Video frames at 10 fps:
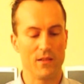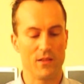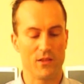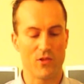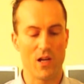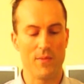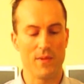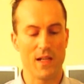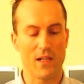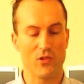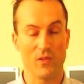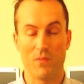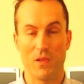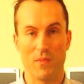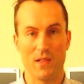describes an actual
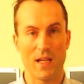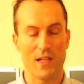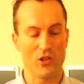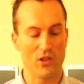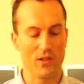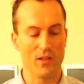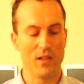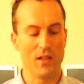implementation